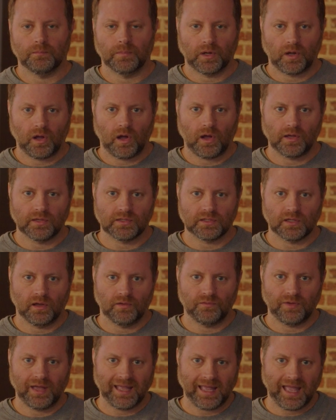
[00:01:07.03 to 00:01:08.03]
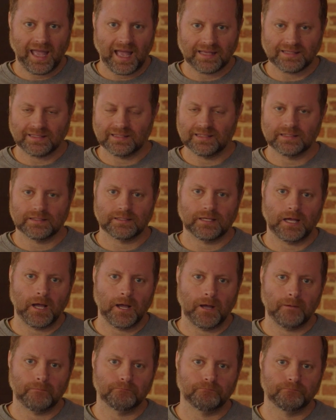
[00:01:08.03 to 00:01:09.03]
because of Ahaz's
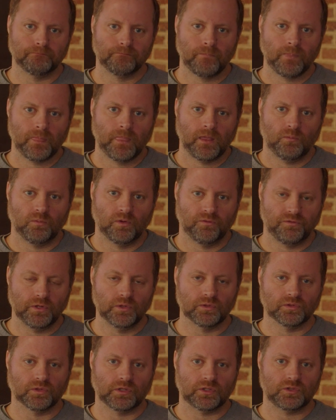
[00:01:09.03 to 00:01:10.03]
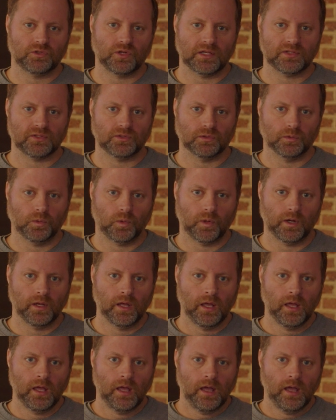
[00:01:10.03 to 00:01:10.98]
refusal to trust the Lord.